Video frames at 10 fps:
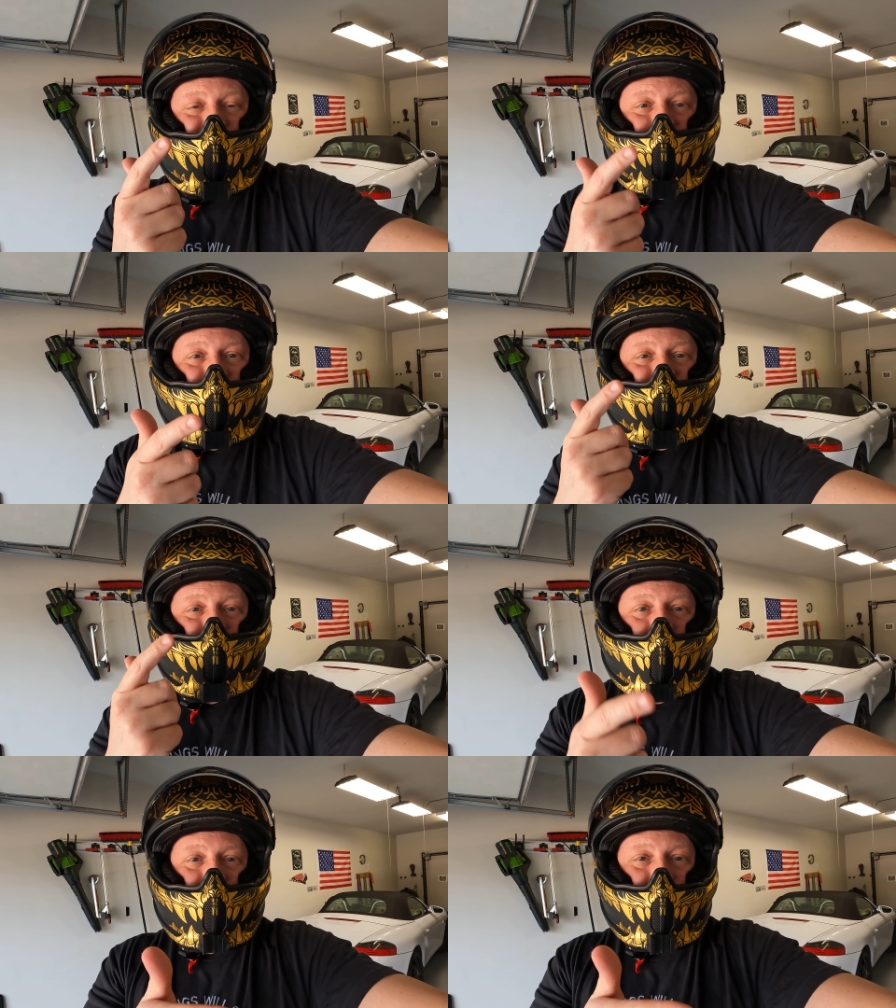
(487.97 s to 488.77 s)
Just because
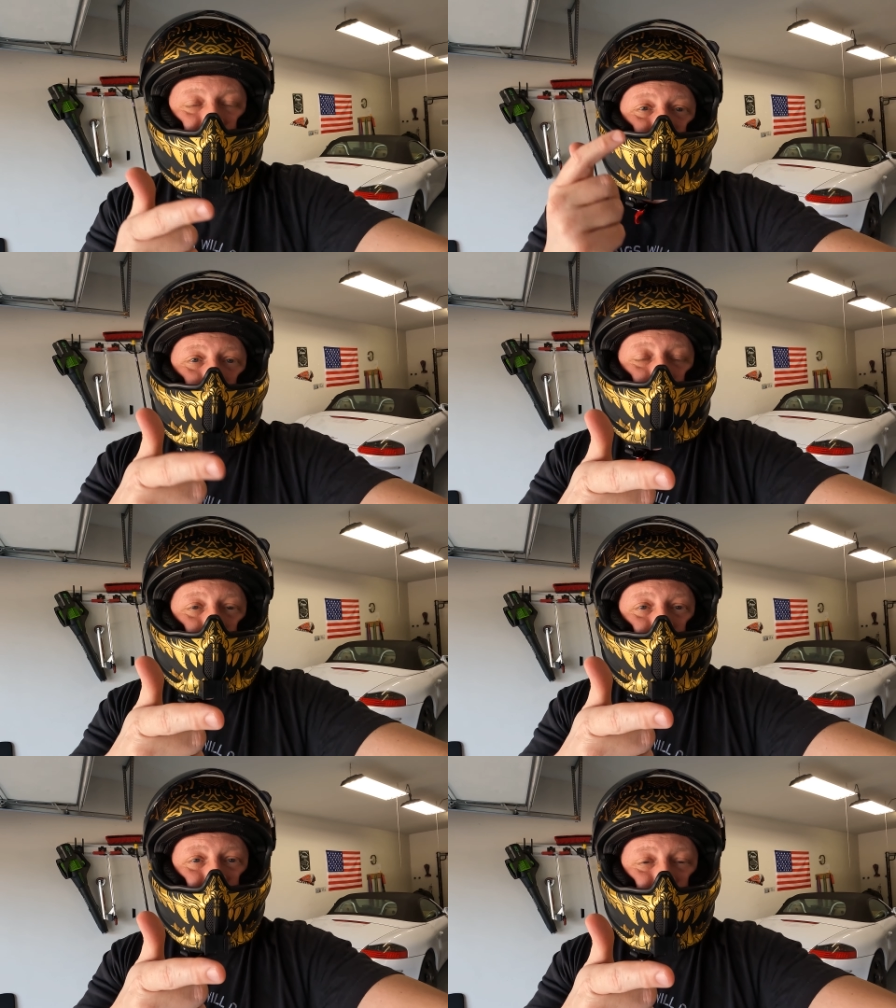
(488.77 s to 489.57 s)
you think you wear
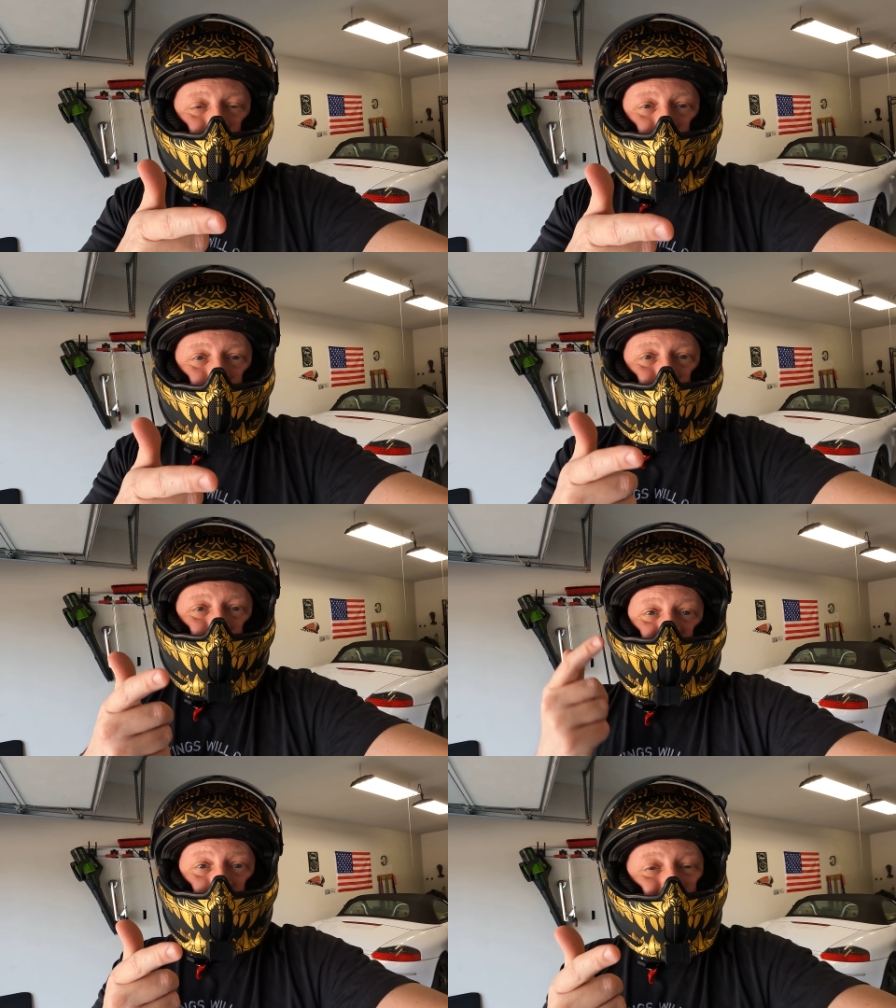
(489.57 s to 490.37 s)
a medium,
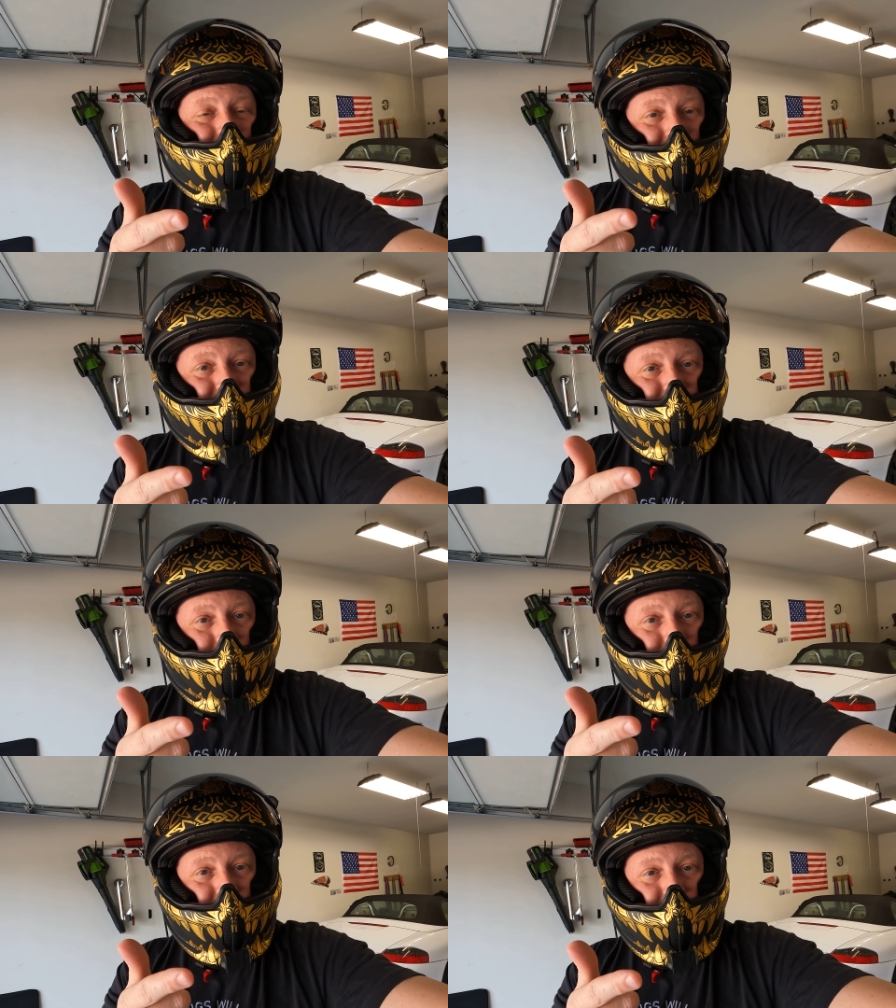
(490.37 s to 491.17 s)
you may not actually
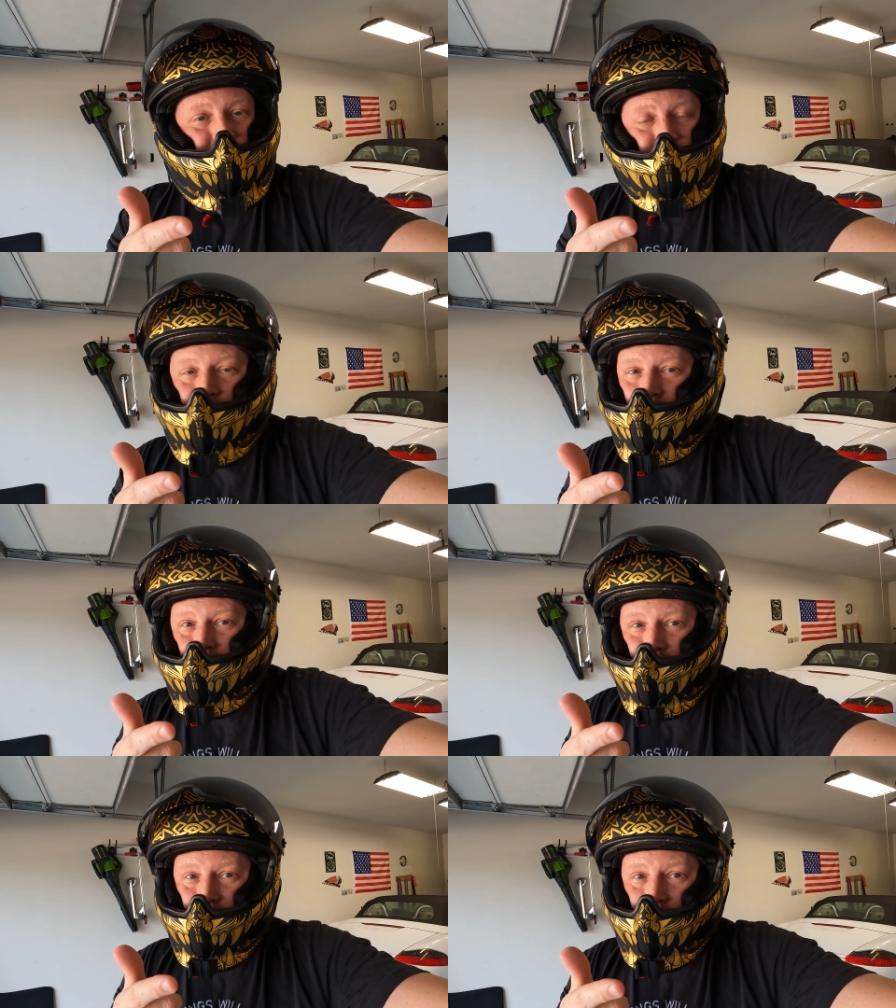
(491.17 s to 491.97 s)
wear a medium in
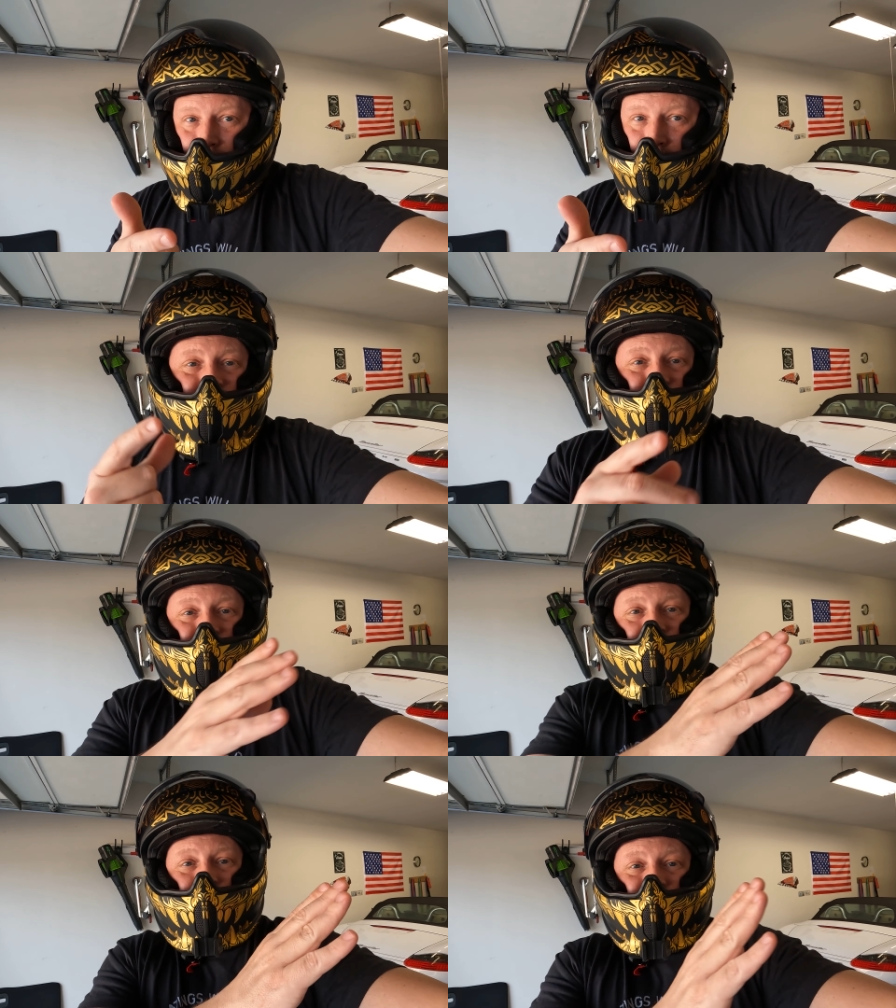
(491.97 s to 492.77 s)
Ruroc anymore because they've
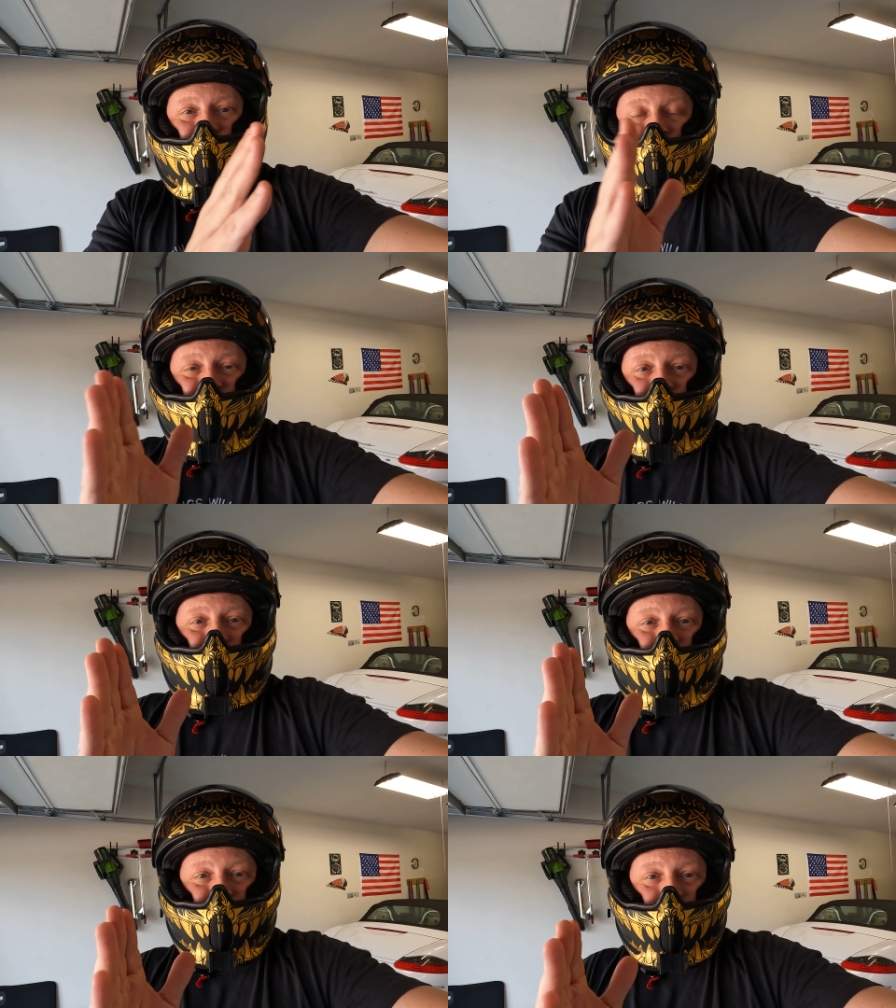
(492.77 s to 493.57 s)
got multiple
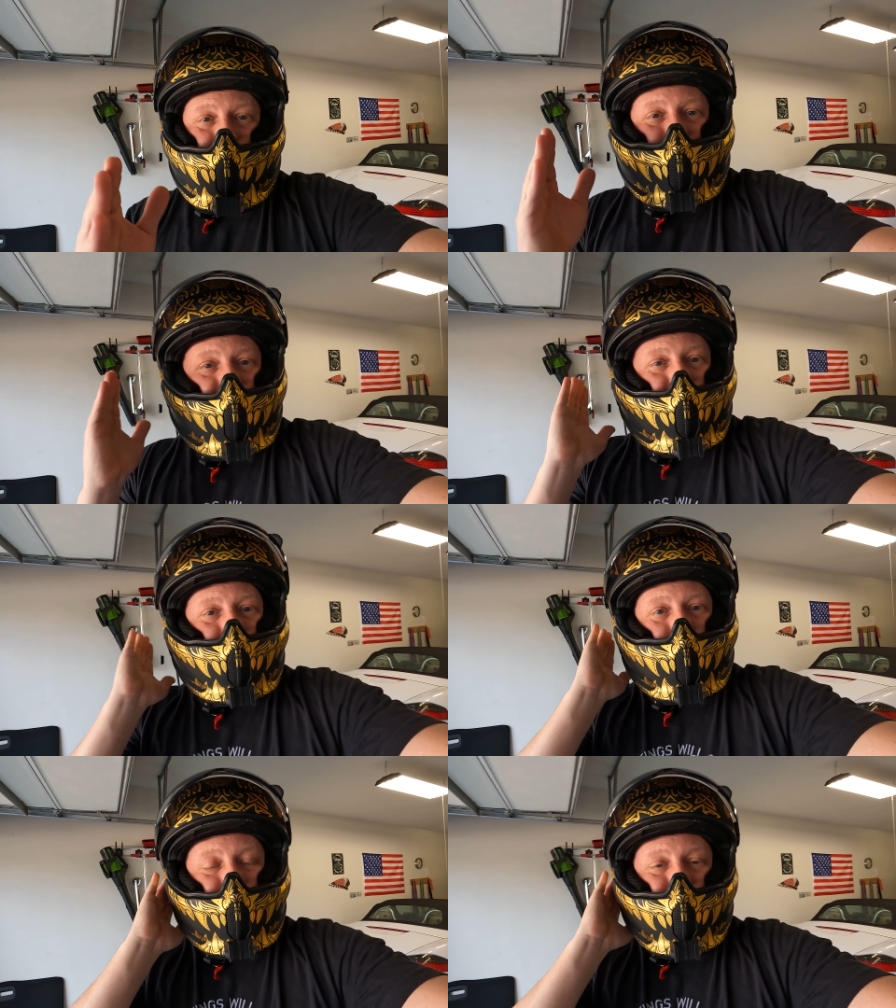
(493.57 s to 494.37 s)
sizes now in
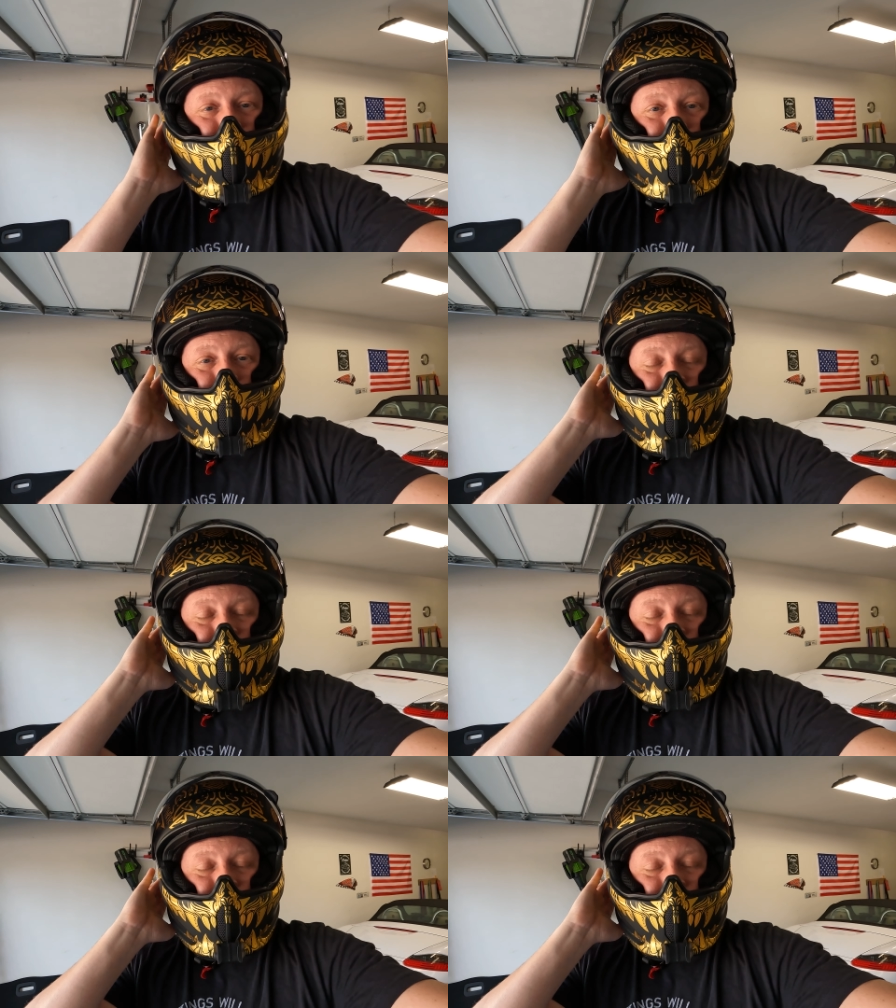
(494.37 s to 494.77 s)
order to